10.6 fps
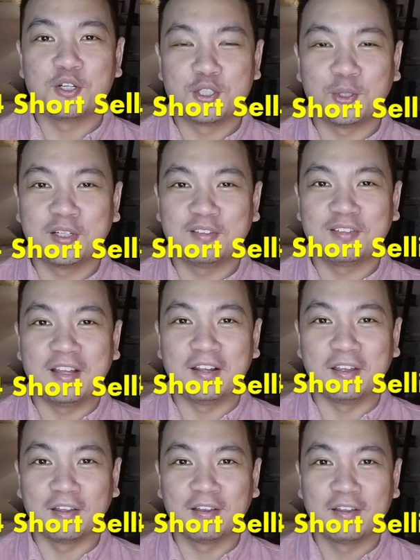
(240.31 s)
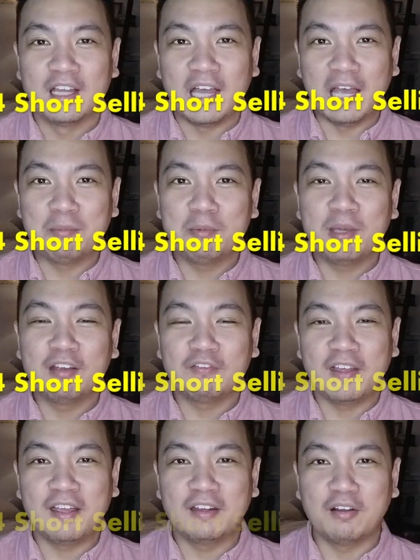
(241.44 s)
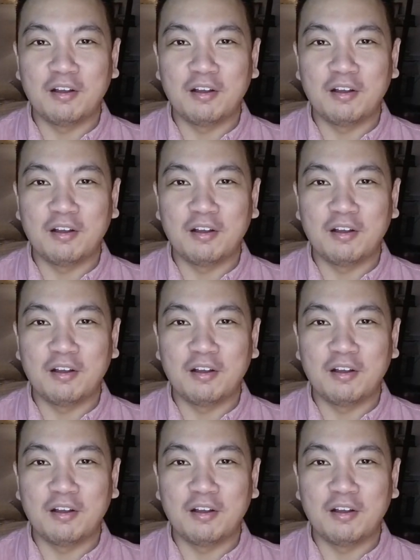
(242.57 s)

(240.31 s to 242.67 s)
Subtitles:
short selling. I'm a big fan